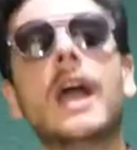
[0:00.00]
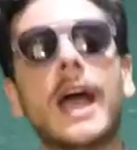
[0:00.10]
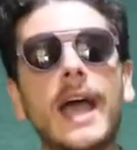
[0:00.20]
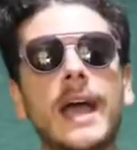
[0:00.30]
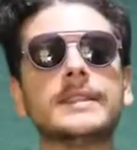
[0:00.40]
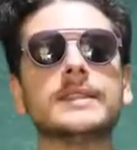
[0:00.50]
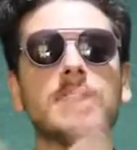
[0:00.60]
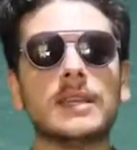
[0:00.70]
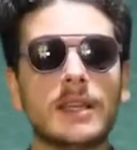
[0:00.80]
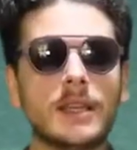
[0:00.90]
And
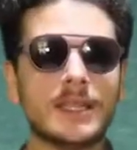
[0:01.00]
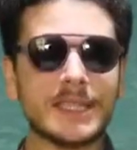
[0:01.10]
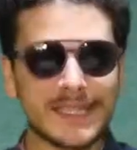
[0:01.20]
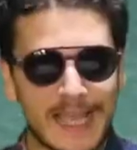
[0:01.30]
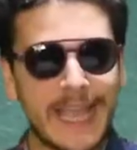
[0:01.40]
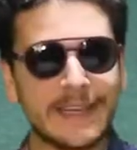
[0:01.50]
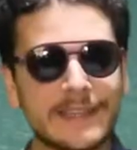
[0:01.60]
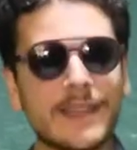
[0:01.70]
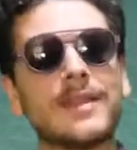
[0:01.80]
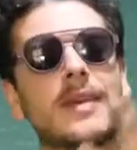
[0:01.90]

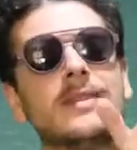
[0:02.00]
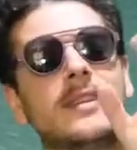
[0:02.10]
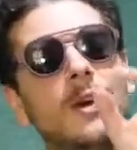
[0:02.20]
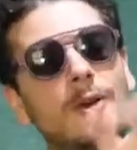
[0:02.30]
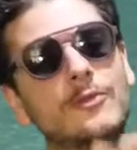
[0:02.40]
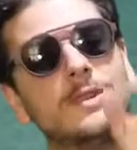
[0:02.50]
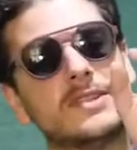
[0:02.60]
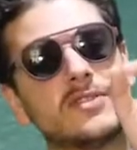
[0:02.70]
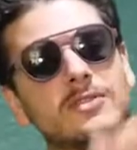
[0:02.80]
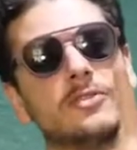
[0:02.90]
decided that the only
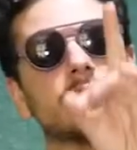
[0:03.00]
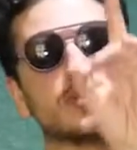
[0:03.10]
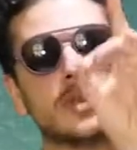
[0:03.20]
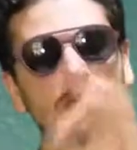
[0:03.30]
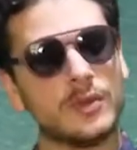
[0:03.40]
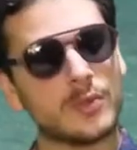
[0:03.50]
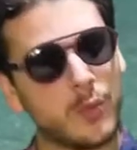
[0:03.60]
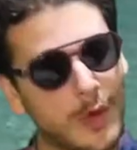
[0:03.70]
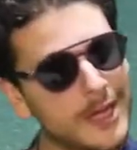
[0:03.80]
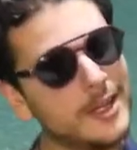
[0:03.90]
solution to his
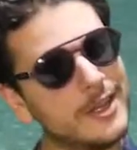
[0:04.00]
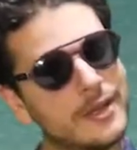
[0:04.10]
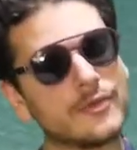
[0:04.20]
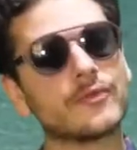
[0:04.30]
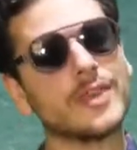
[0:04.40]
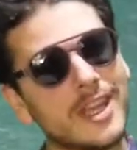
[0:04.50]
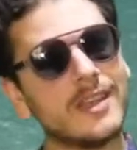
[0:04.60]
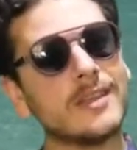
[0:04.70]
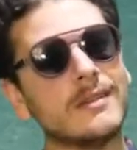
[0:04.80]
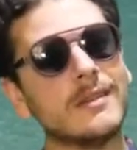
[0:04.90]
waning
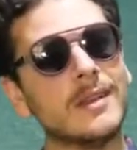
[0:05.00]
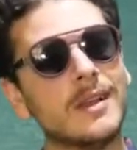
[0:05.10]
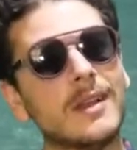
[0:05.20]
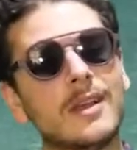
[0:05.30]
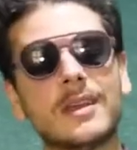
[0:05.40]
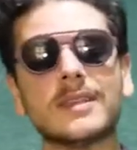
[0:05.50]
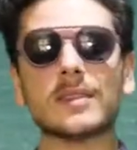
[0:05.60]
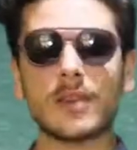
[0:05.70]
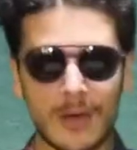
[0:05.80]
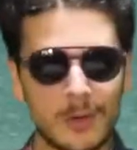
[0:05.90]
career is
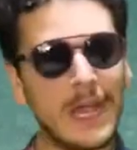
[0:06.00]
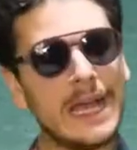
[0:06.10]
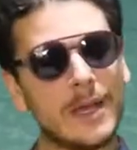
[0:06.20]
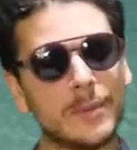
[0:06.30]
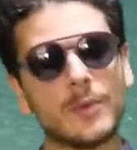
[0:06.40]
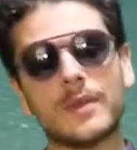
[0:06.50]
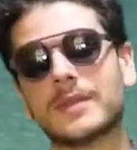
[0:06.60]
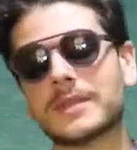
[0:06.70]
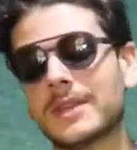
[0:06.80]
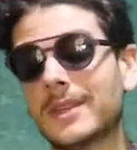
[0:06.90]
a collab with
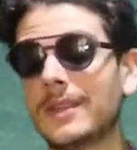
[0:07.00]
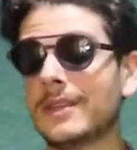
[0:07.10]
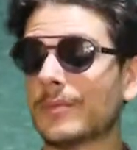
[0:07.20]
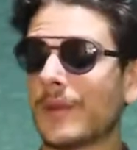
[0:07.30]
his Canadian